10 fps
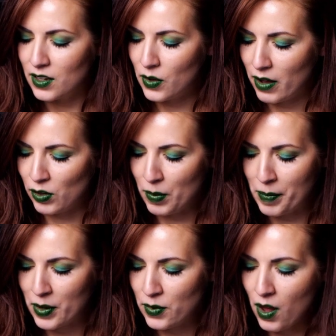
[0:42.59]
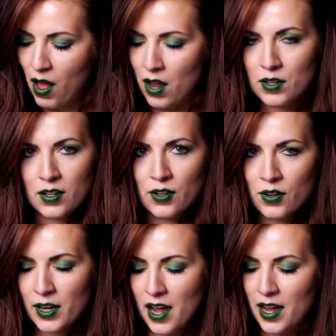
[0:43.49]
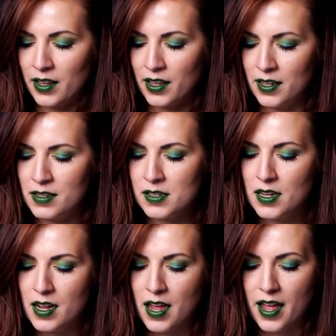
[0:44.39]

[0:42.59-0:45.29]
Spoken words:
You have your boat on your island,